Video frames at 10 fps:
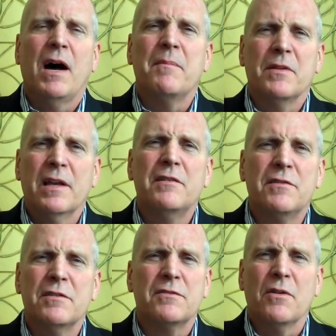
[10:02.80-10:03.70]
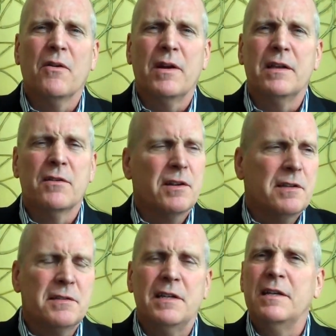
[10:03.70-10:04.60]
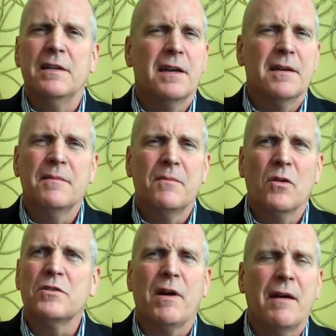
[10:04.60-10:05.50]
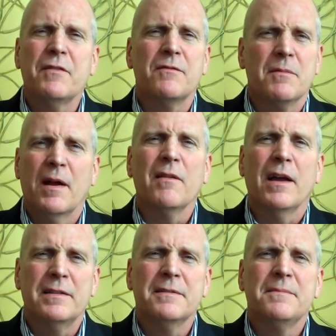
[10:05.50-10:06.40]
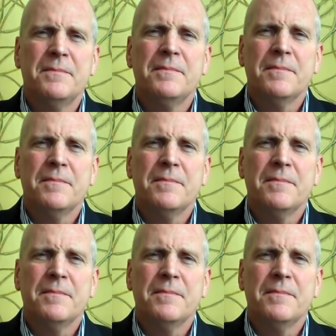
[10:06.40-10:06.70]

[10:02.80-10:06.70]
the population is growing, you're going to see more traffic from airlines.